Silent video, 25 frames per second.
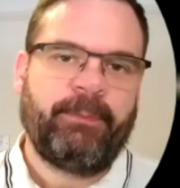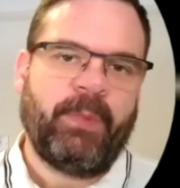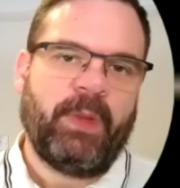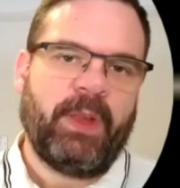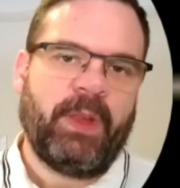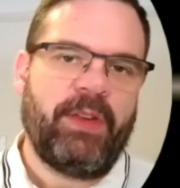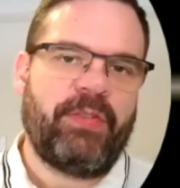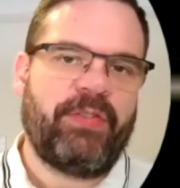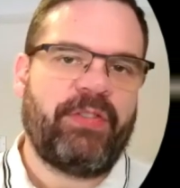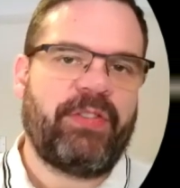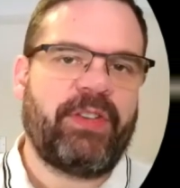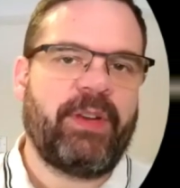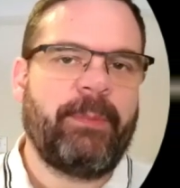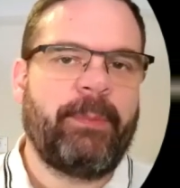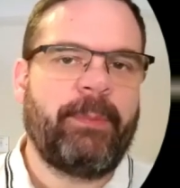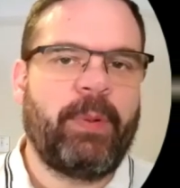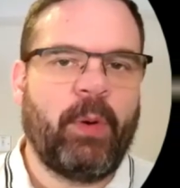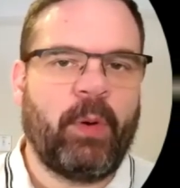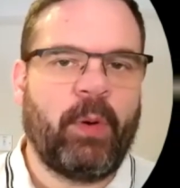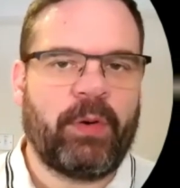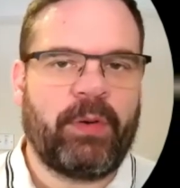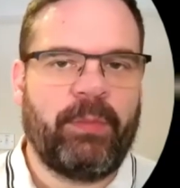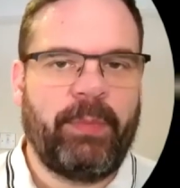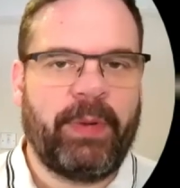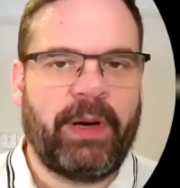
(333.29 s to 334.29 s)
This is
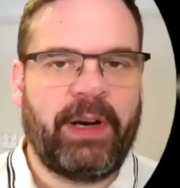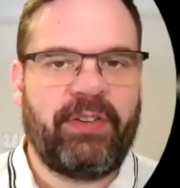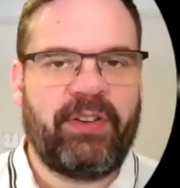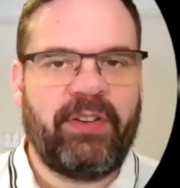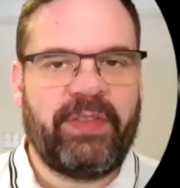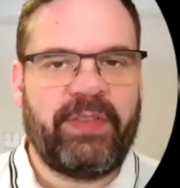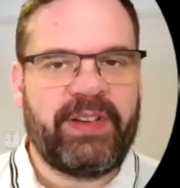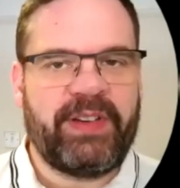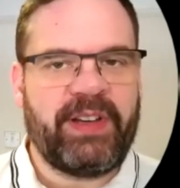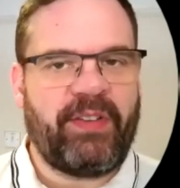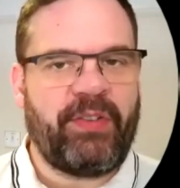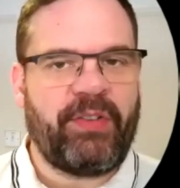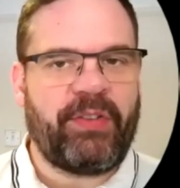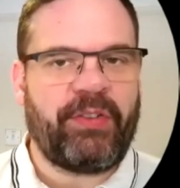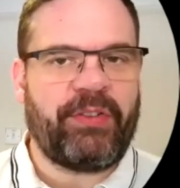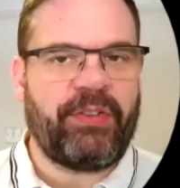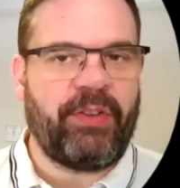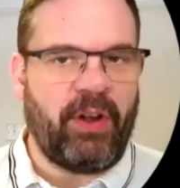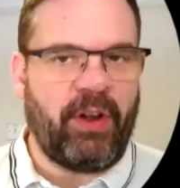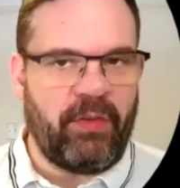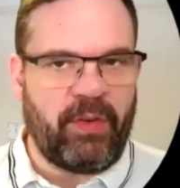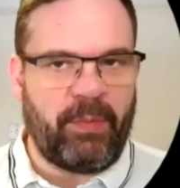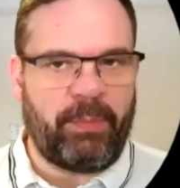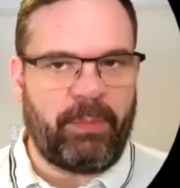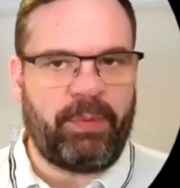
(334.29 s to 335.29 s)
important because if it doesn't
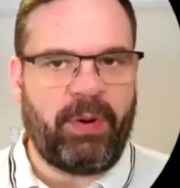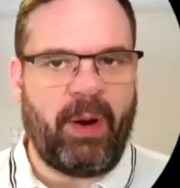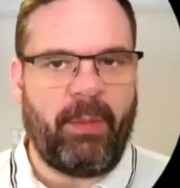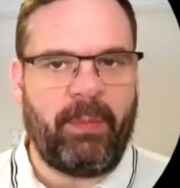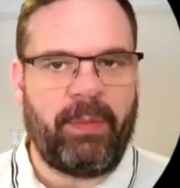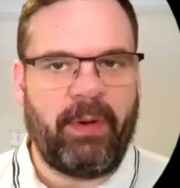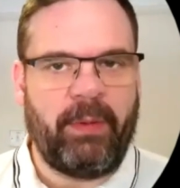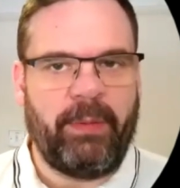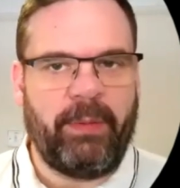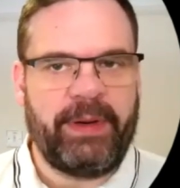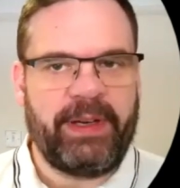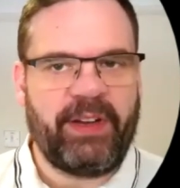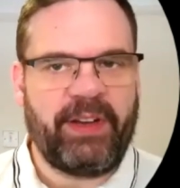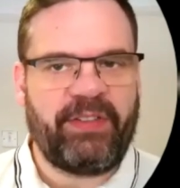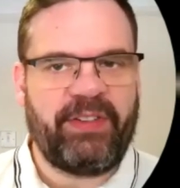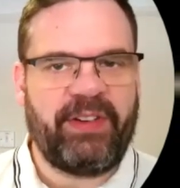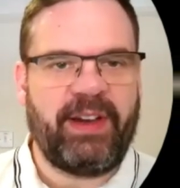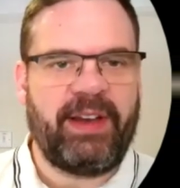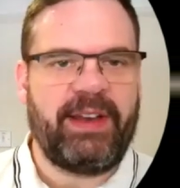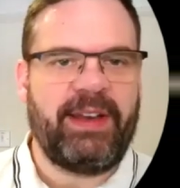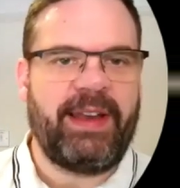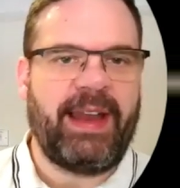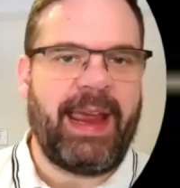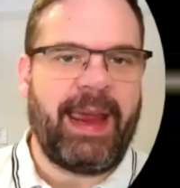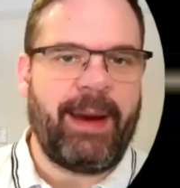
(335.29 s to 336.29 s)
solve a problem and doesn't
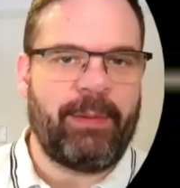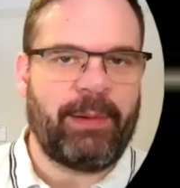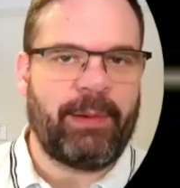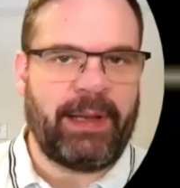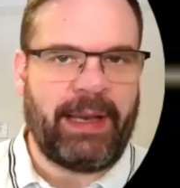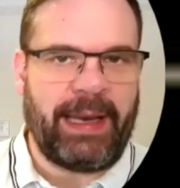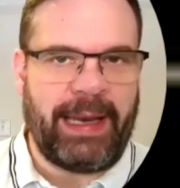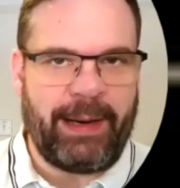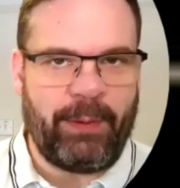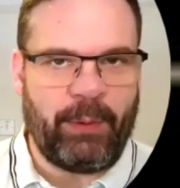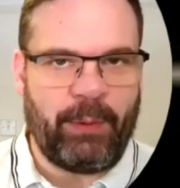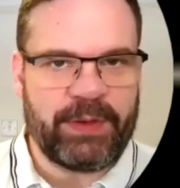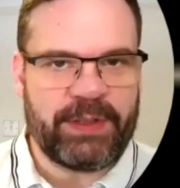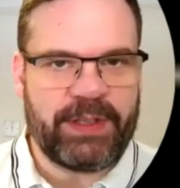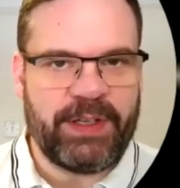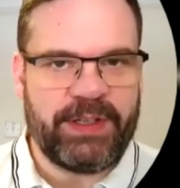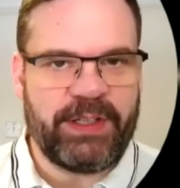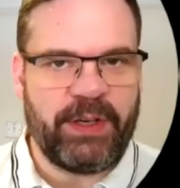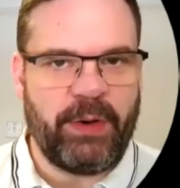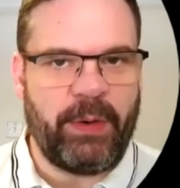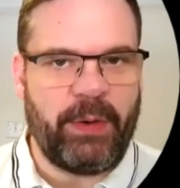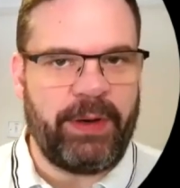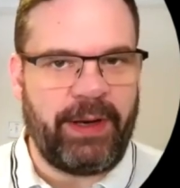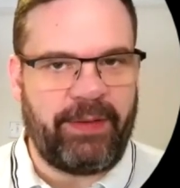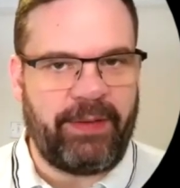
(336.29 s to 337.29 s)
enable anyone to
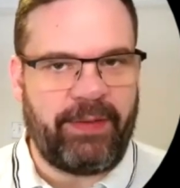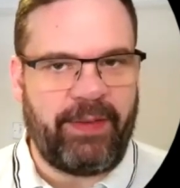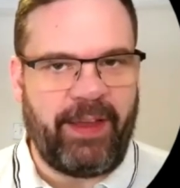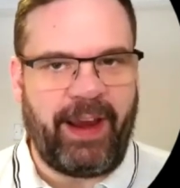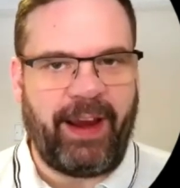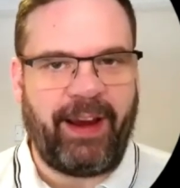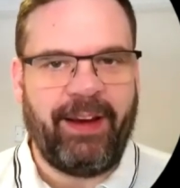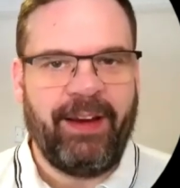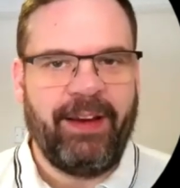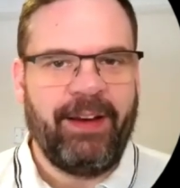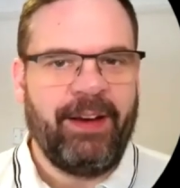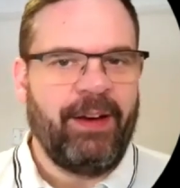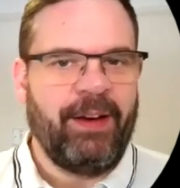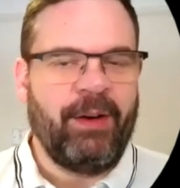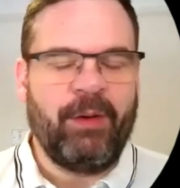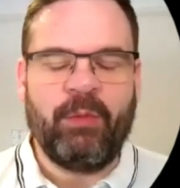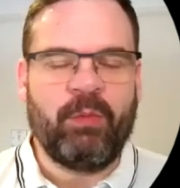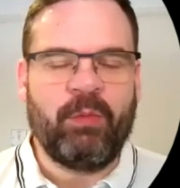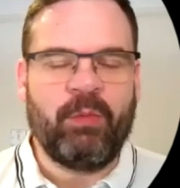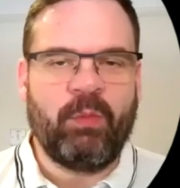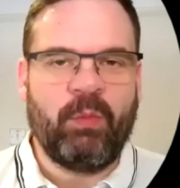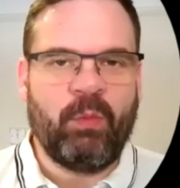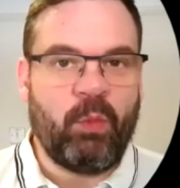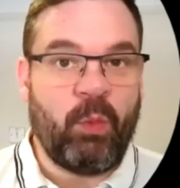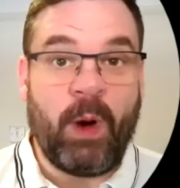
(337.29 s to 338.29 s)
do anything,
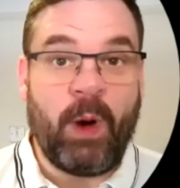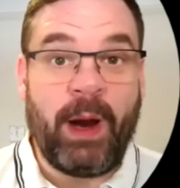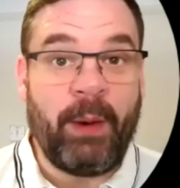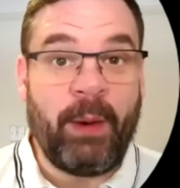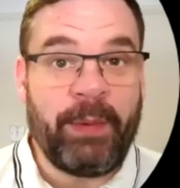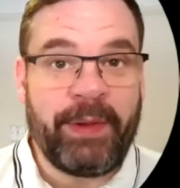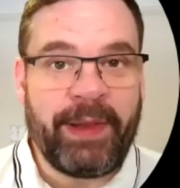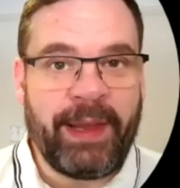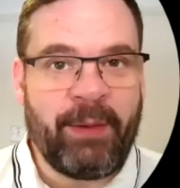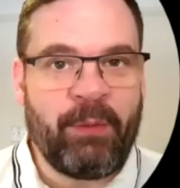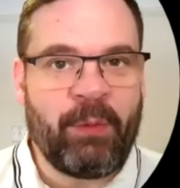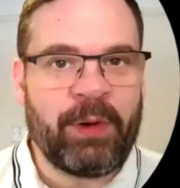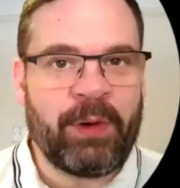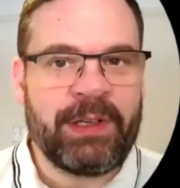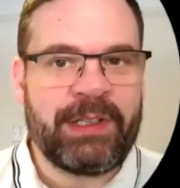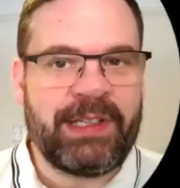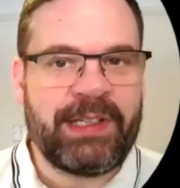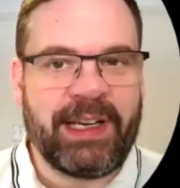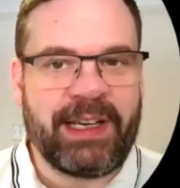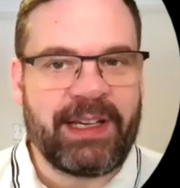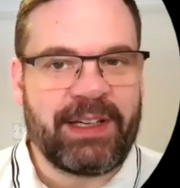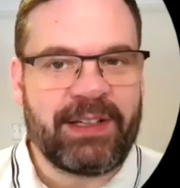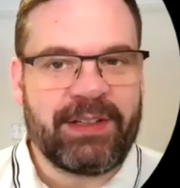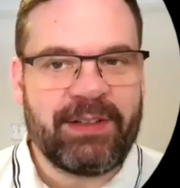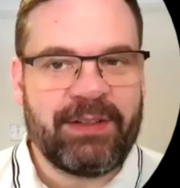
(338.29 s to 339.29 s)
why would they want
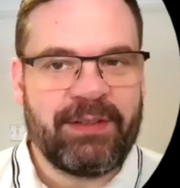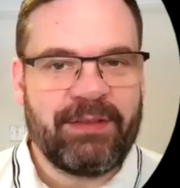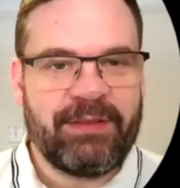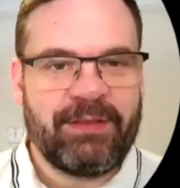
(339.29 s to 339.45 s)
it?